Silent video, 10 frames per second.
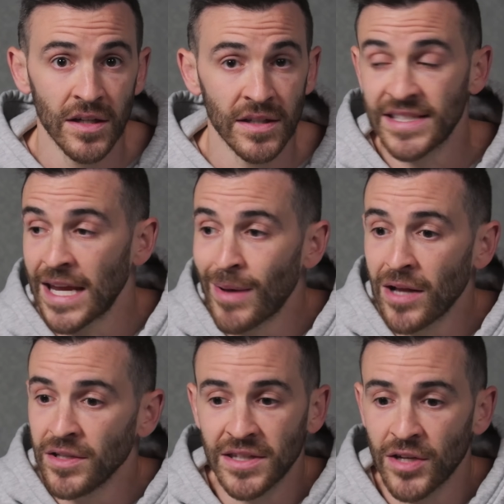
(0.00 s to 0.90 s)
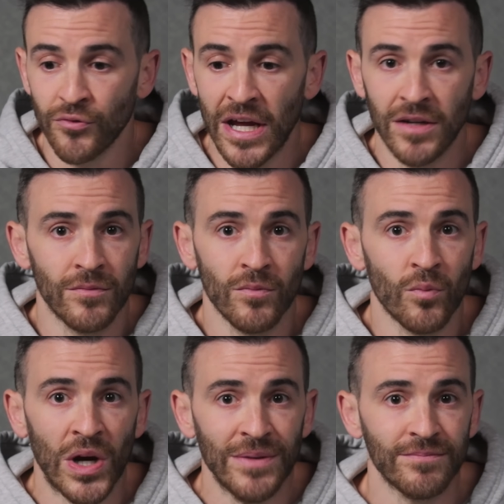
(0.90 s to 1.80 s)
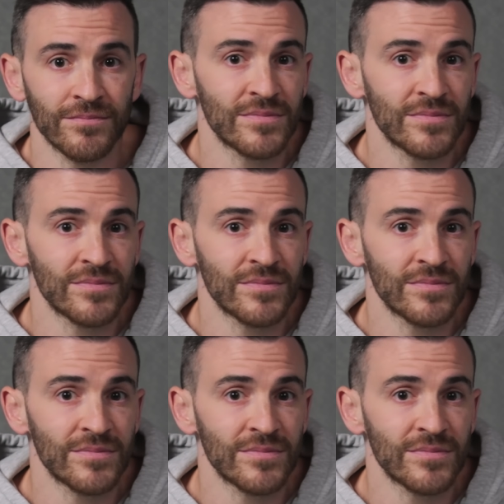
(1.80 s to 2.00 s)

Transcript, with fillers: the same outlet that ran, what,